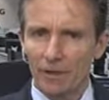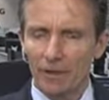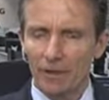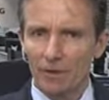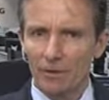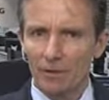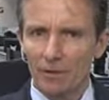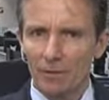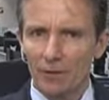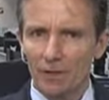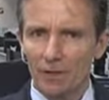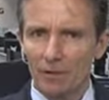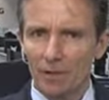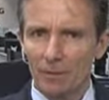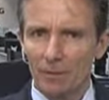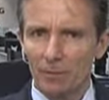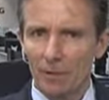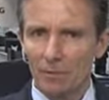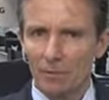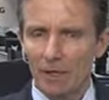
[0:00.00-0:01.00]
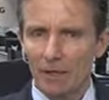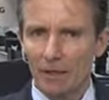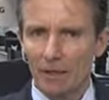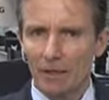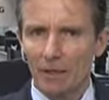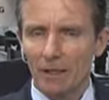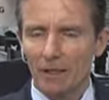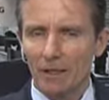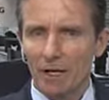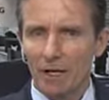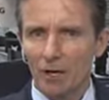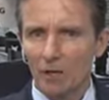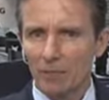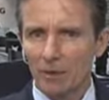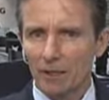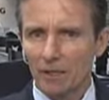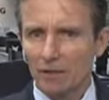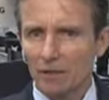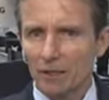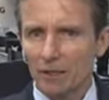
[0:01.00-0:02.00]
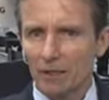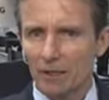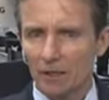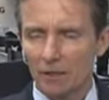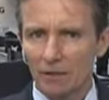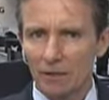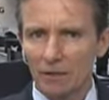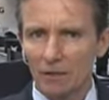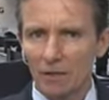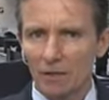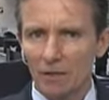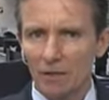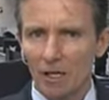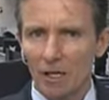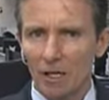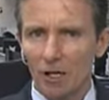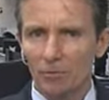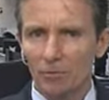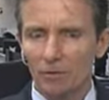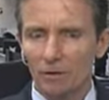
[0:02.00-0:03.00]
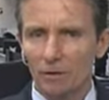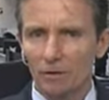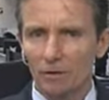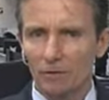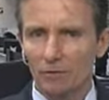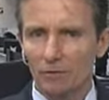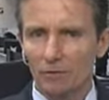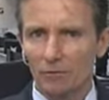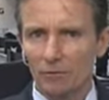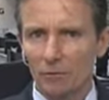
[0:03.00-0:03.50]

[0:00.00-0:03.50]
hopefully the retail bond market can help, but it's not going to help